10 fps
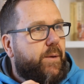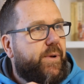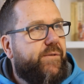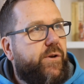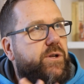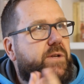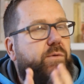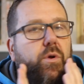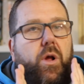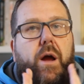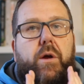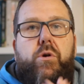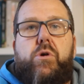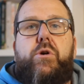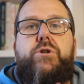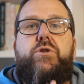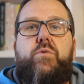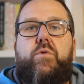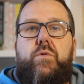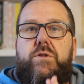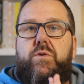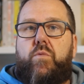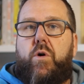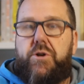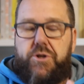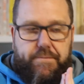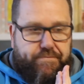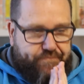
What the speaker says: But first of all, I urge you all to watch